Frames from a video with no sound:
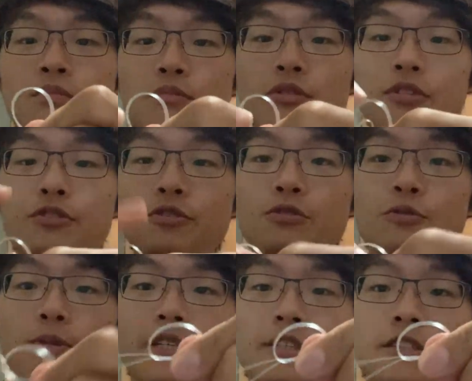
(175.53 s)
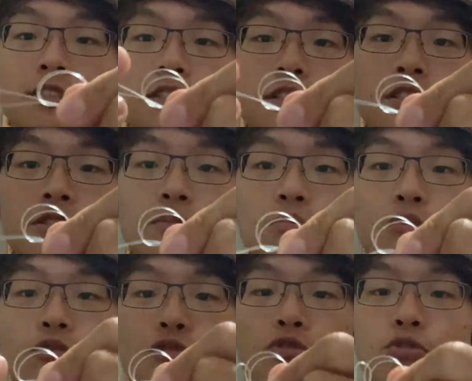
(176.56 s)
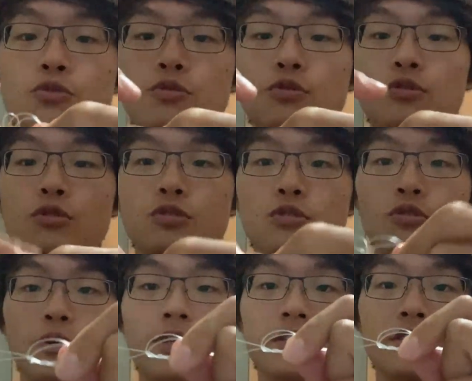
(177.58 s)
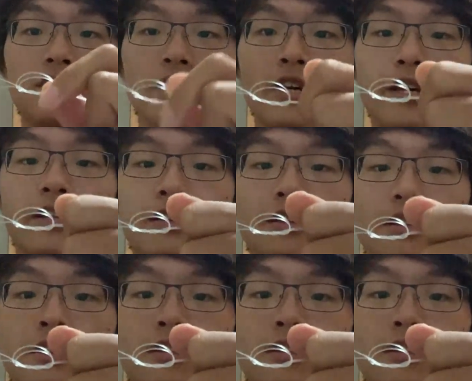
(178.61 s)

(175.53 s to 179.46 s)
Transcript: put through once, put through twice, and